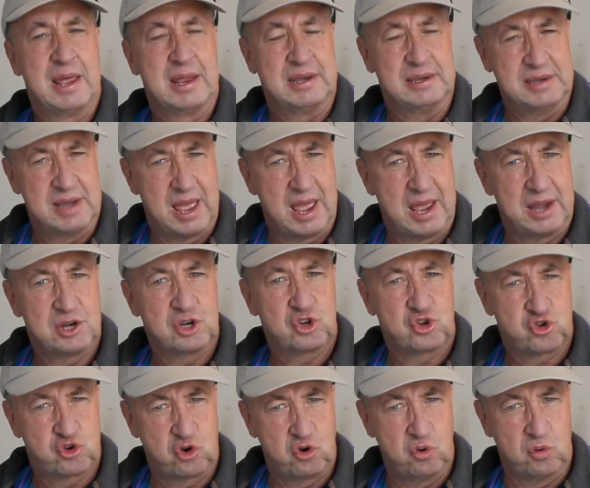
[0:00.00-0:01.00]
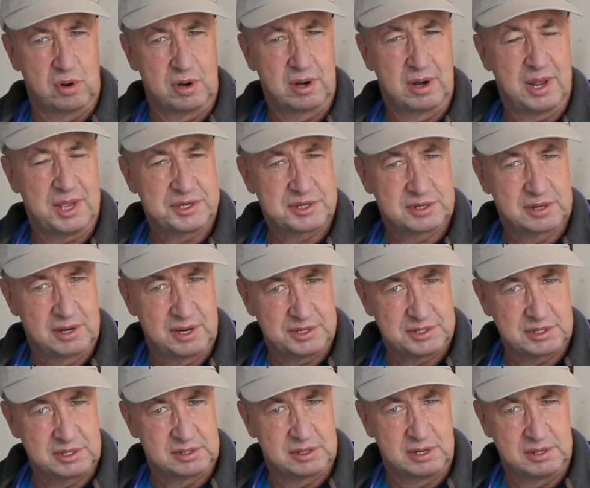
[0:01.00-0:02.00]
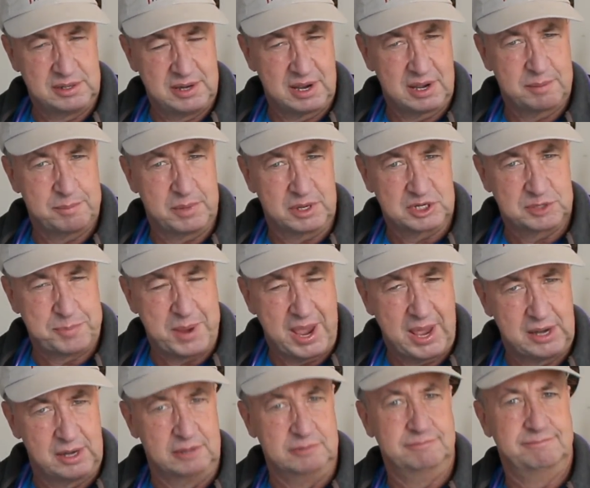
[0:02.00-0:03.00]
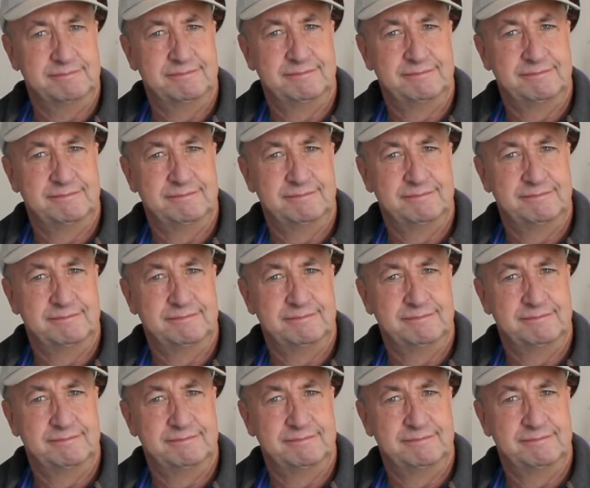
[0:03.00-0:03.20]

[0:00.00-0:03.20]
Not true. Let's listen to Dick McSpadden.